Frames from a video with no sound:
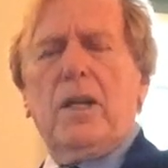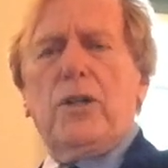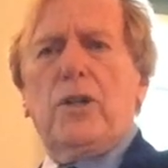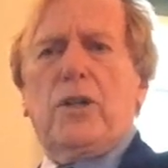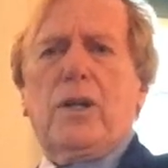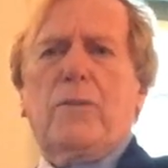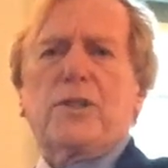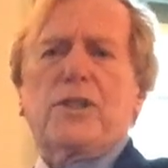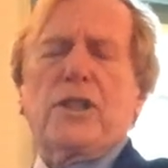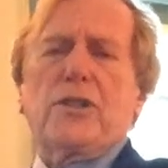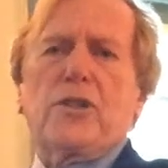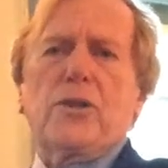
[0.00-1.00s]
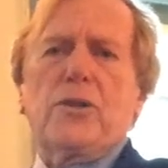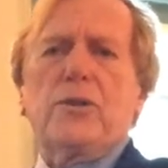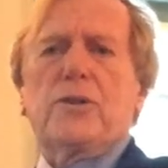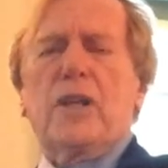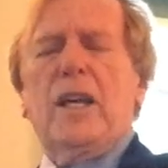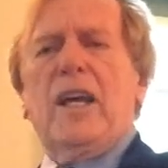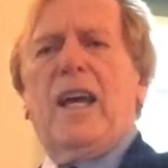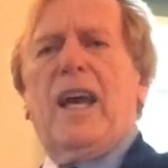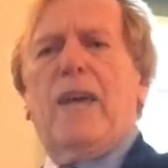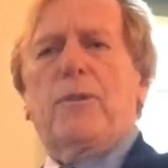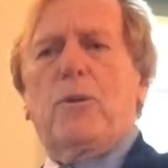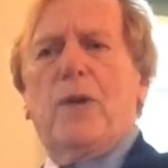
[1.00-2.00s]
You can obviously choose
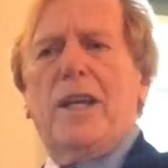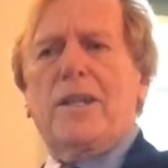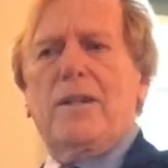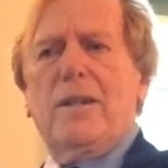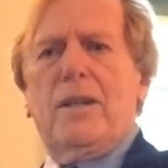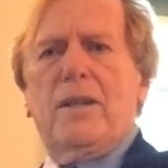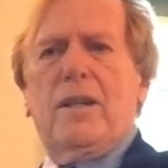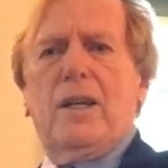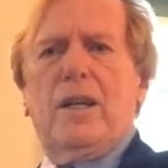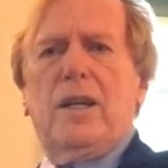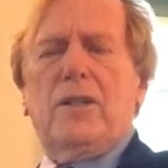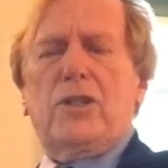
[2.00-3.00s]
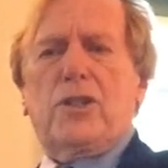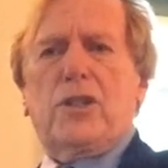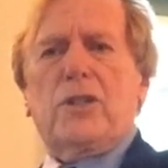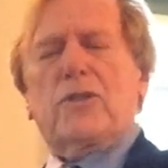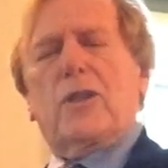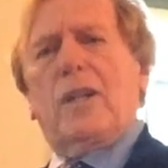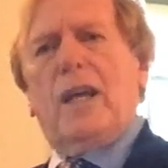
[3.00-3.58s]
heavyweight uh, shirts or